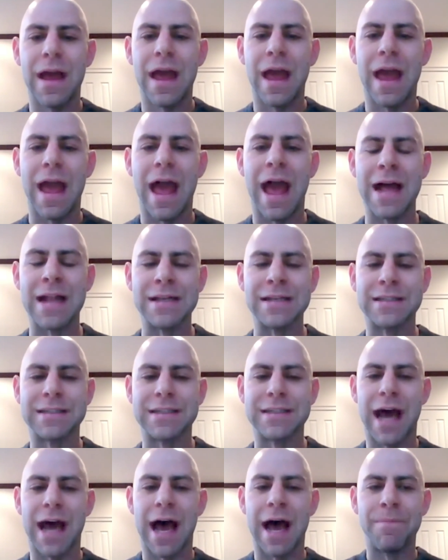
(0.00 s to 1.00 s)
And
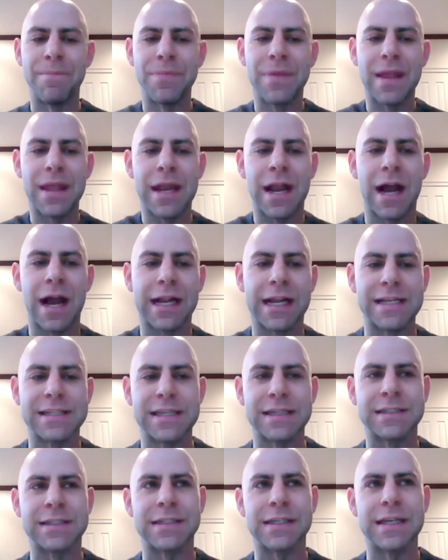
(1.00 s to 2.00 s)
I
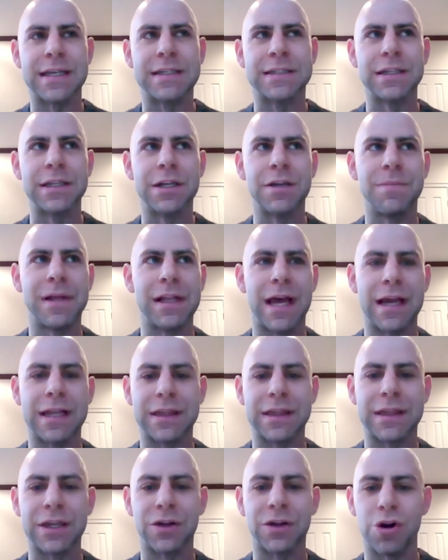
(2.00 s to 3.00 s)
guess it's a little bit
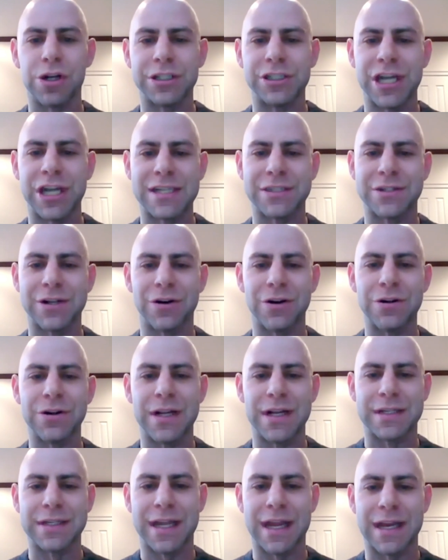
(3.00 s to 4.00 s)
like the court jester who
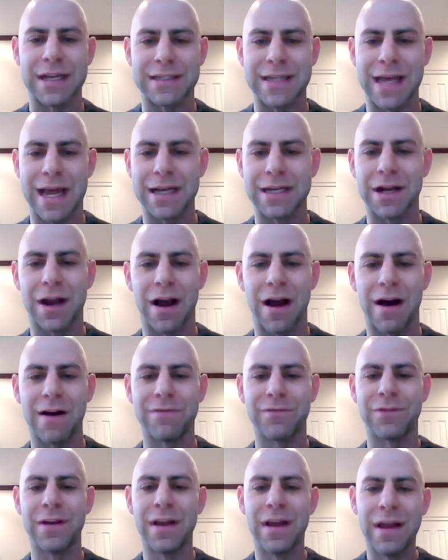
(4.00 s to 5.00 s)
doesn't get his head cut
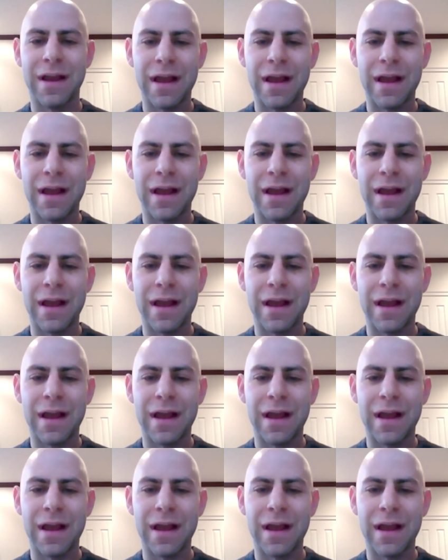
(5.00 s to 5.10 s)
off.